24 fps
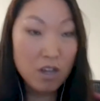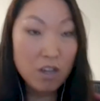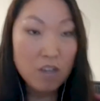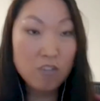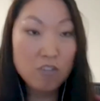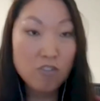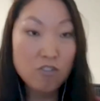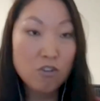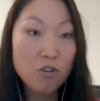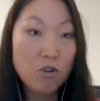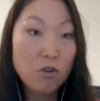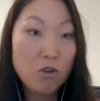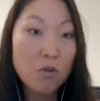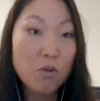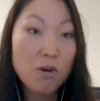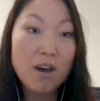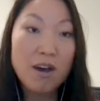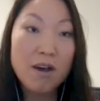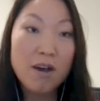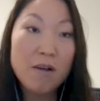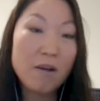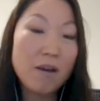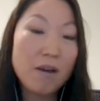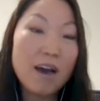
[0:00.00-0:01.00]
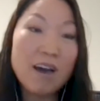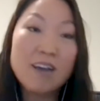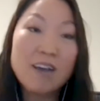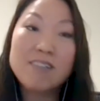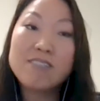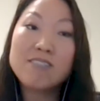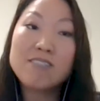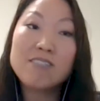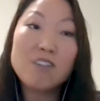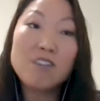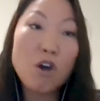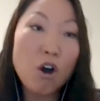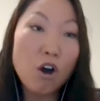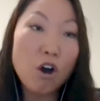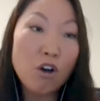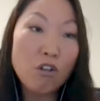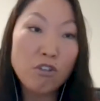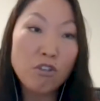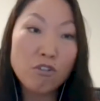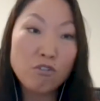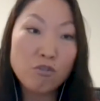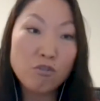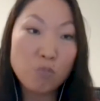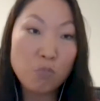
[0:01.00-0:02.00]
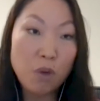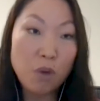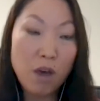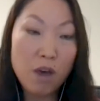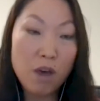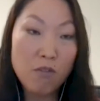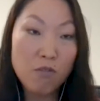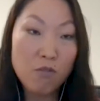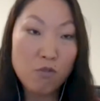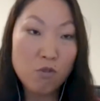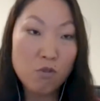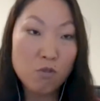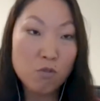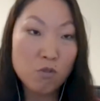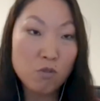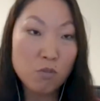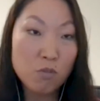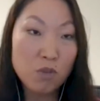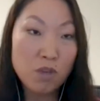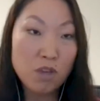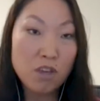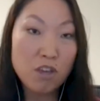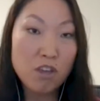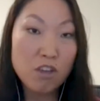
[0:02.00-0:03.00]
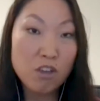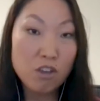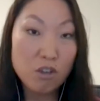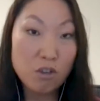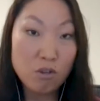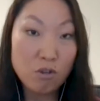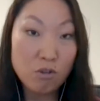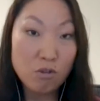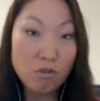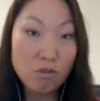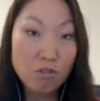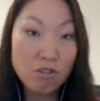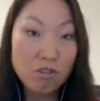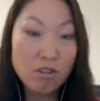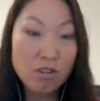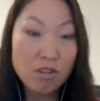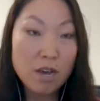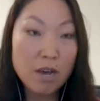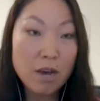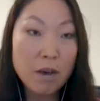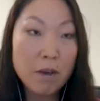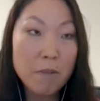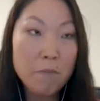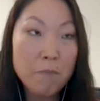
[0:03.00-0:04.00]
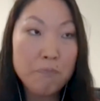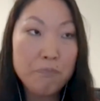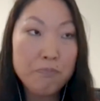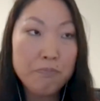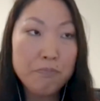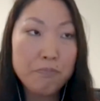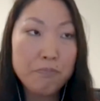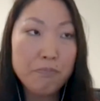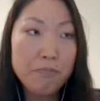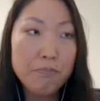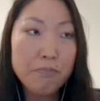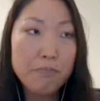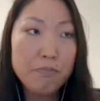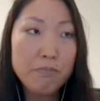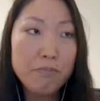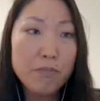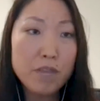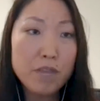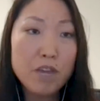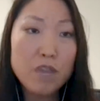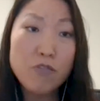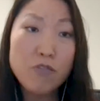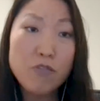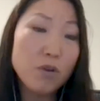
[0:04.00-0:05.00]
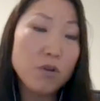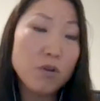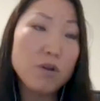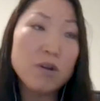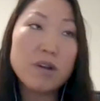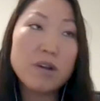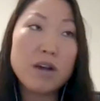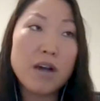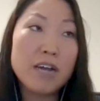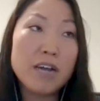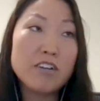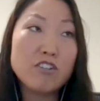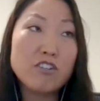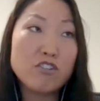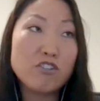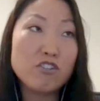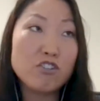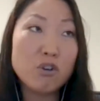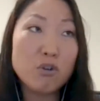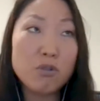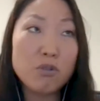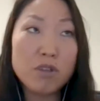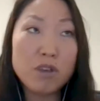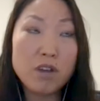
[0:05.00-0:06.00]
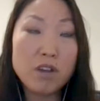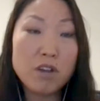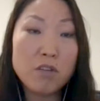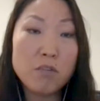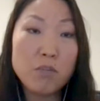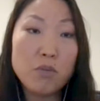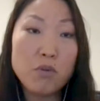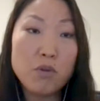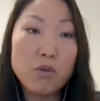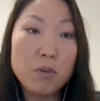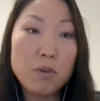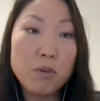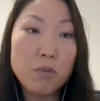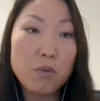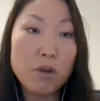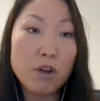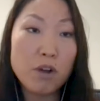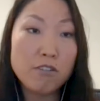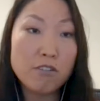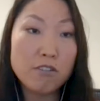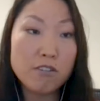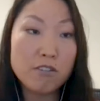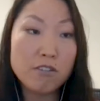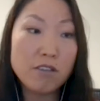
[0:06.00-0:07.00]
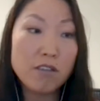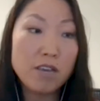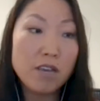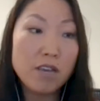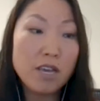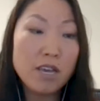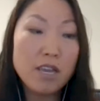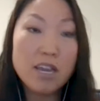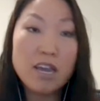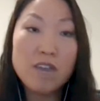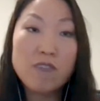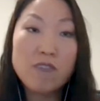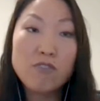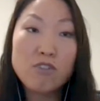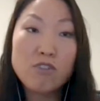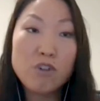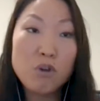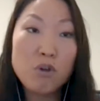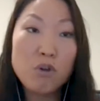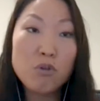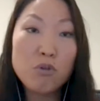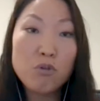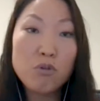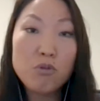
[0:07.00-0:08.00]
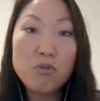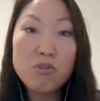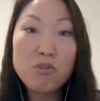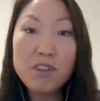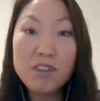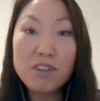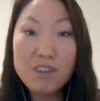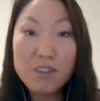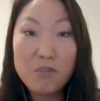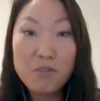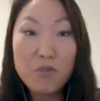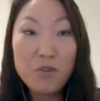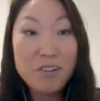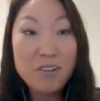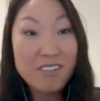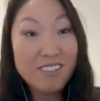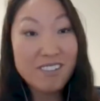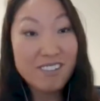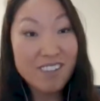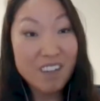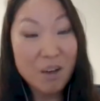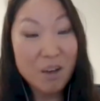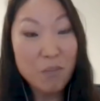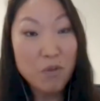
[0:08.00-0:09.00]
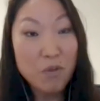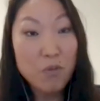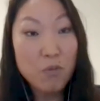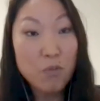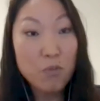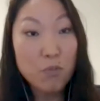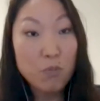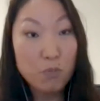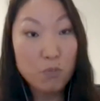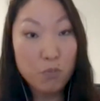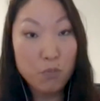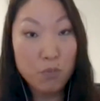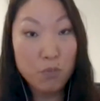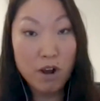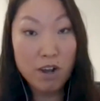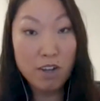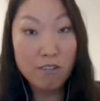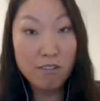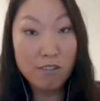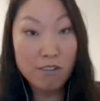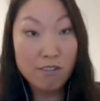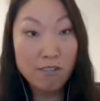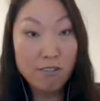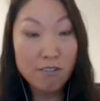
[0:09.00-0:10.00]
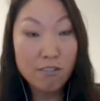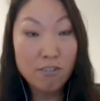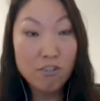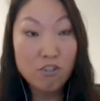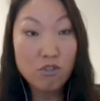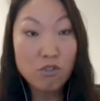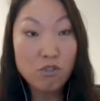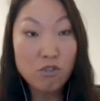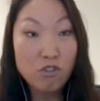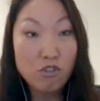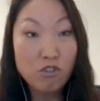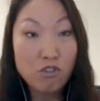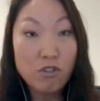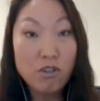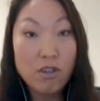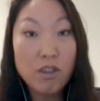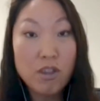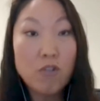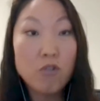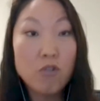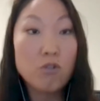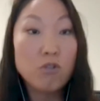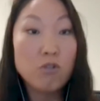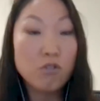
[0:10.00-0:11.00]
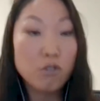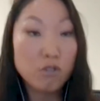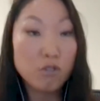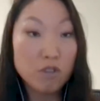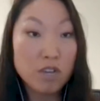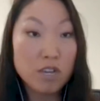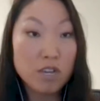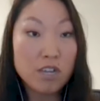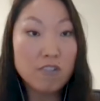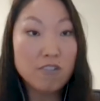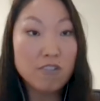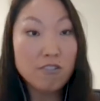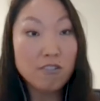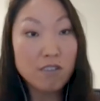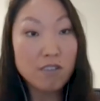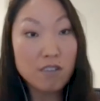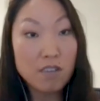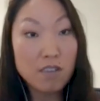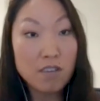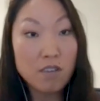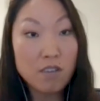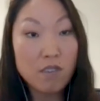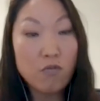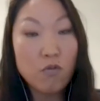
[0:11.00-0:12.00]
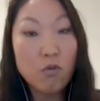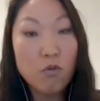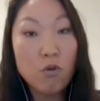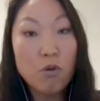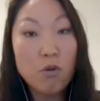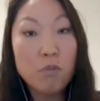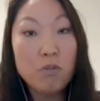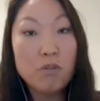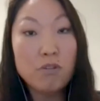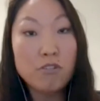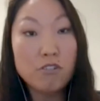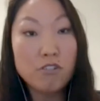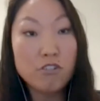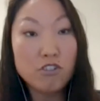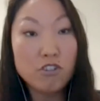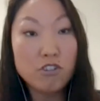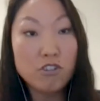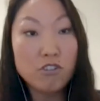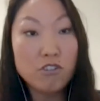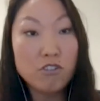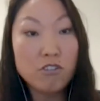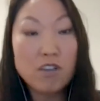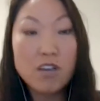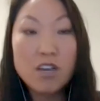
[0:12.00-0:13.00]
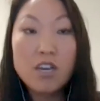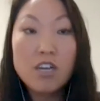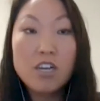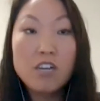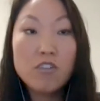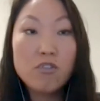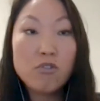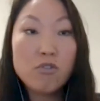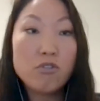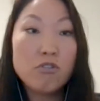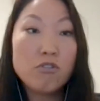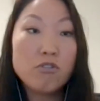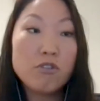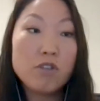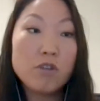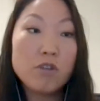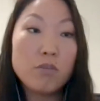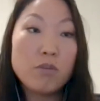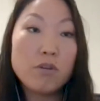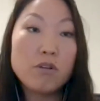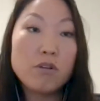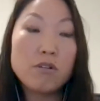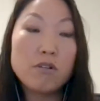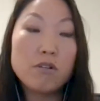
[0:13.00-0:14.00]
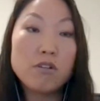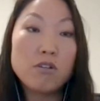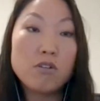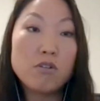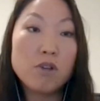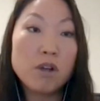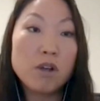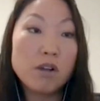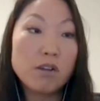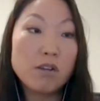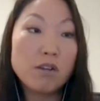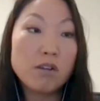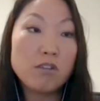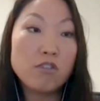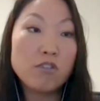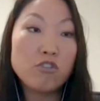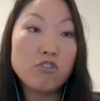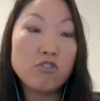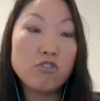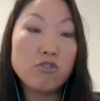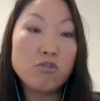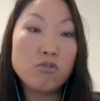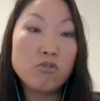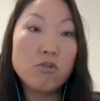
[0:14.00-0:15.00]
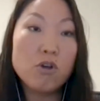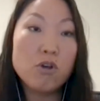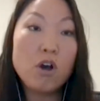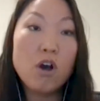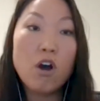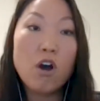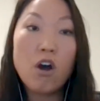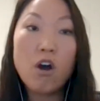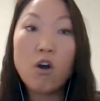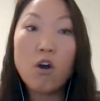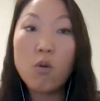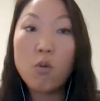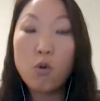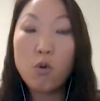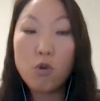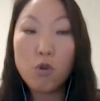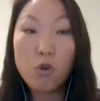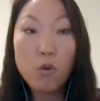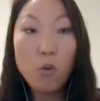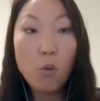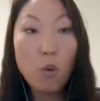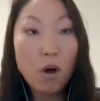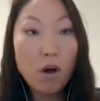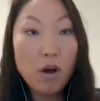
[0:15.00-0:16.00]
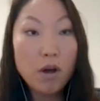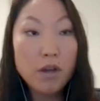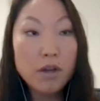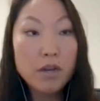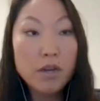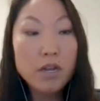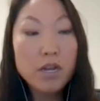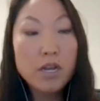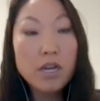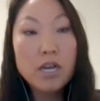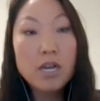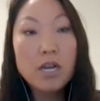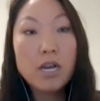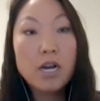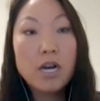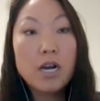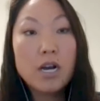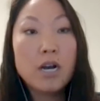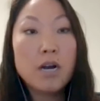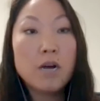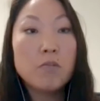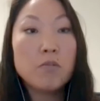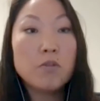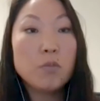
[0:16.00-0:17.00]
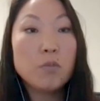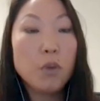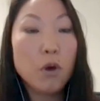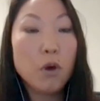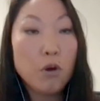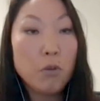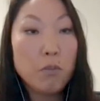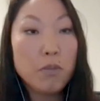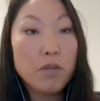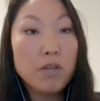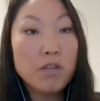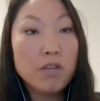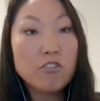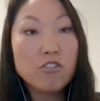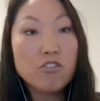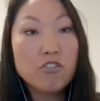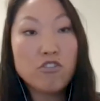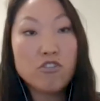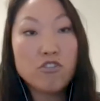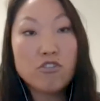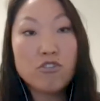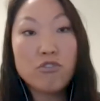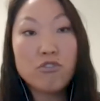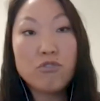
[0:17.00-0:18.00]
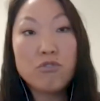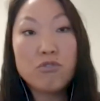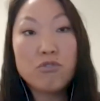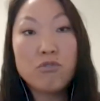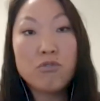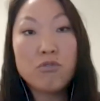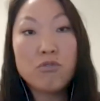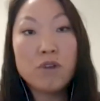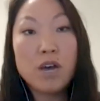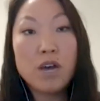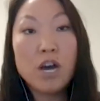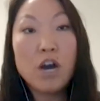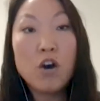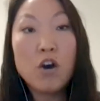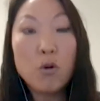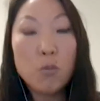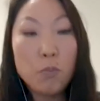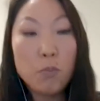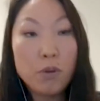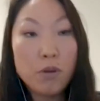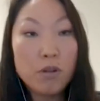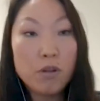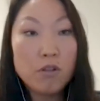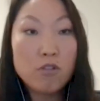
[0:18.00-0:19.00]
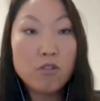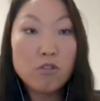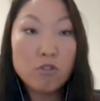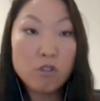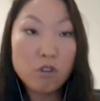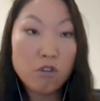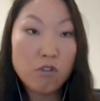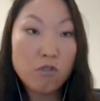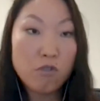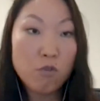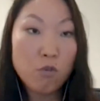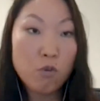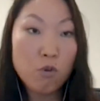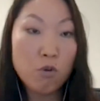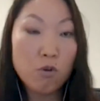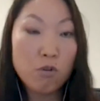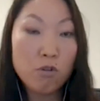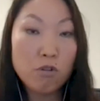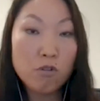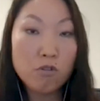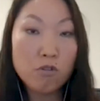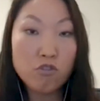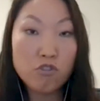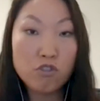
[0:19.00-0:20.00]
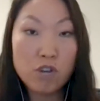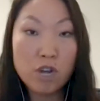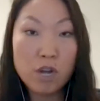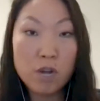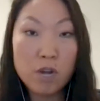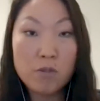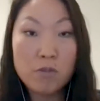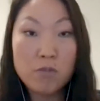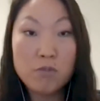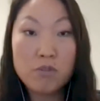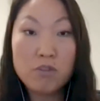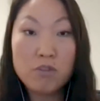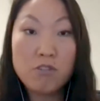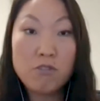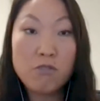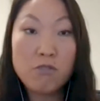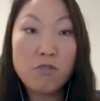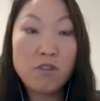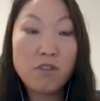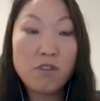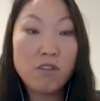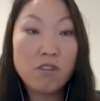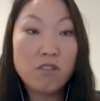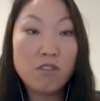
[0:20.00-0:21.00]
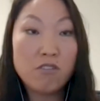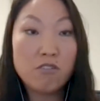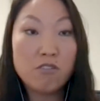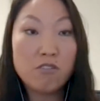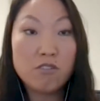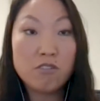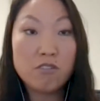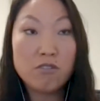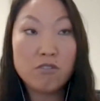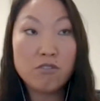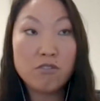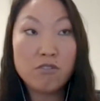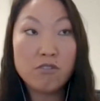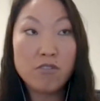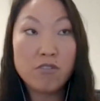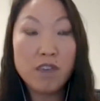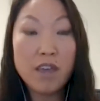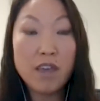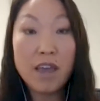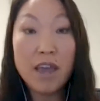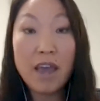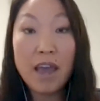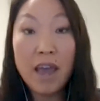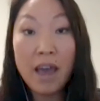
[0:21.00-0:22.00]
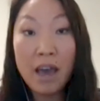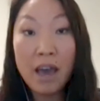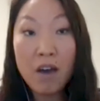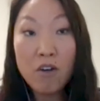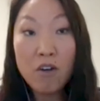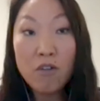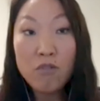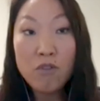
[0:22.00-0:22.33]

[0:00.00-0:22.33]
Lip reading: So I see all those platforms being used. I just know the unemployment process, they have to go through a different step and processes to ensure that they're looking and seeking for positions. So they're typically directed to our Work One departments to help look for those jobs specific to the skills they have,